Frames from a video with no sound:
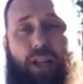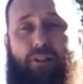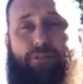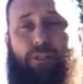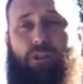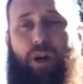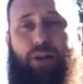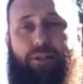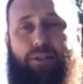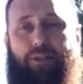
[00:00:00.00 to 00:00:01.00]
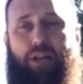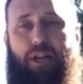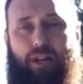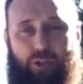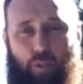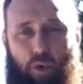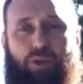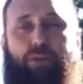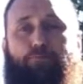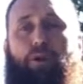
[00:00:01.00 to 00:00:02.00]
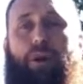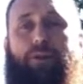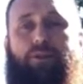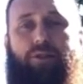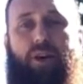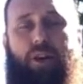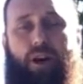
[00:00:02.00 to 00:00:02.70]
life in Christ is worth the price